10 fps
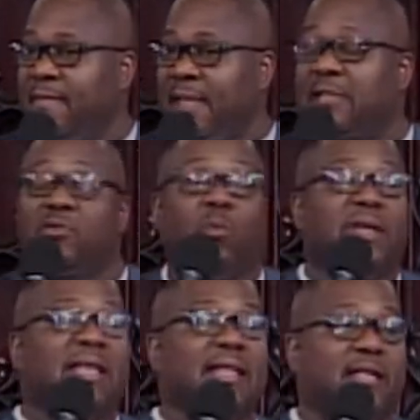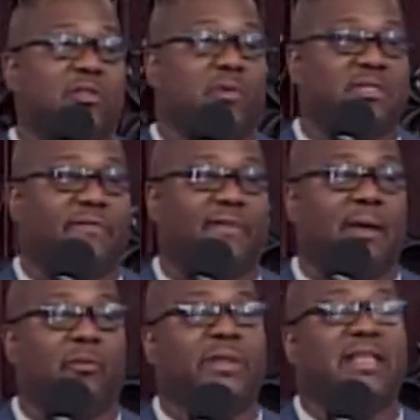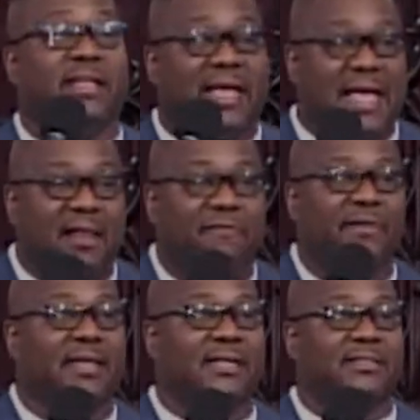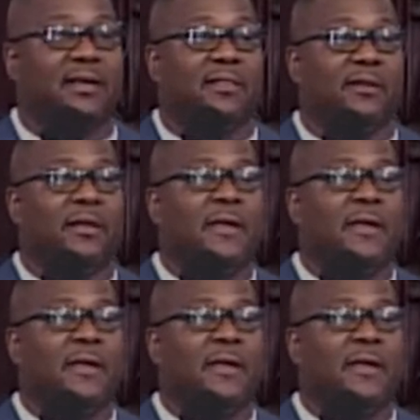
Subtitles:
That's what we need to do as a family. We need to elevate each other.